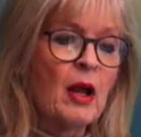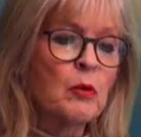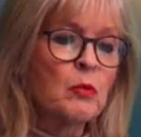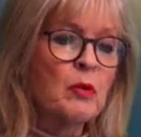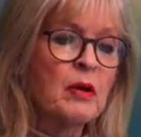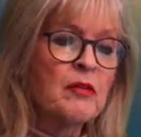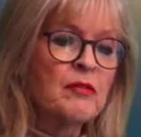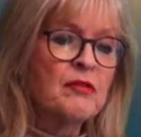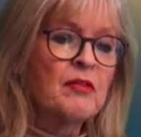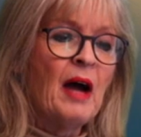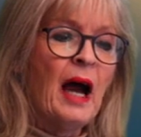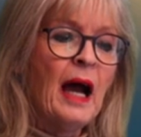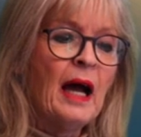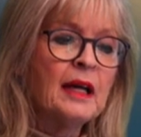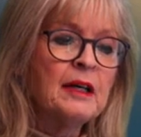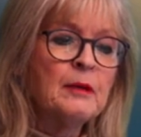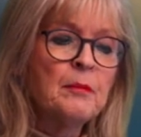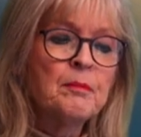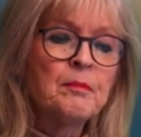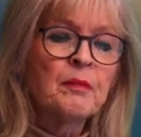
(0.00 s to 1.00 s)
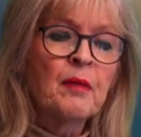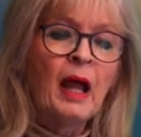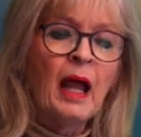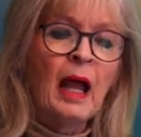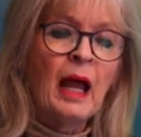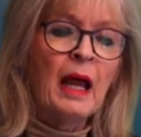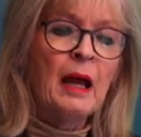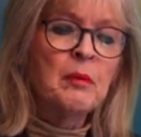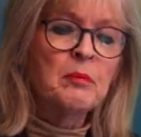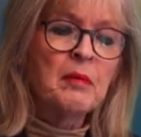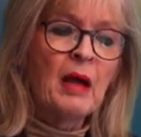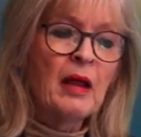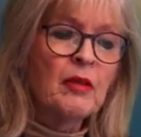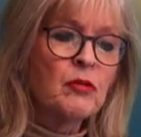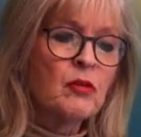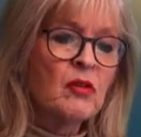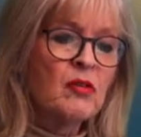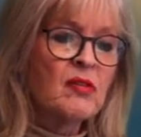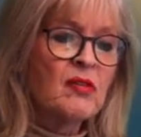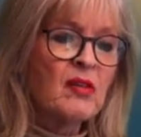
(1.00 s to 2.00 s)
And we find in
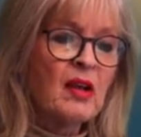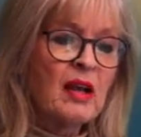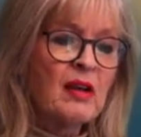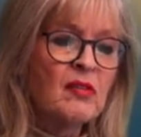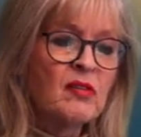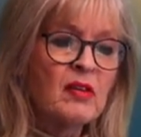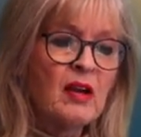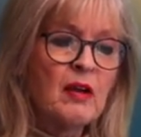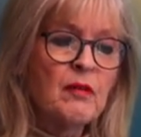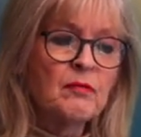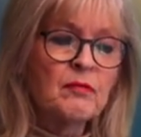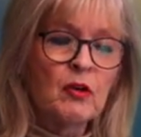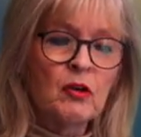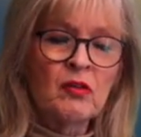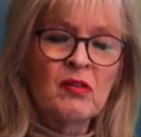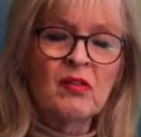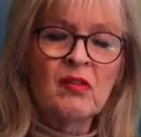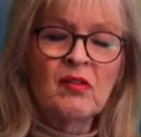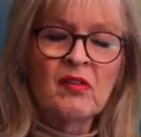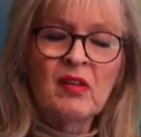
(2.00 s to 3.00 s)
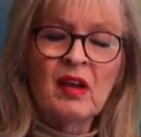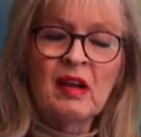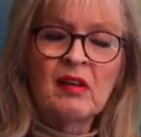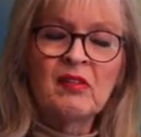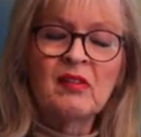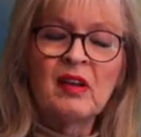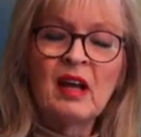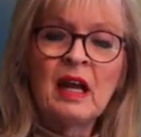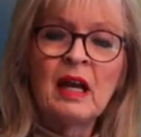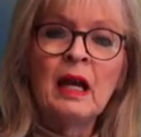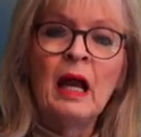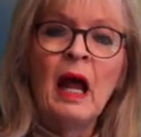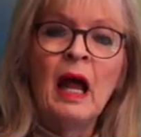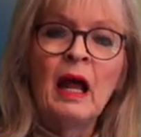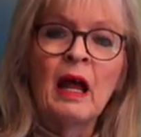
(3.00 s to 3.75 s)
Matthew 16, verses 16,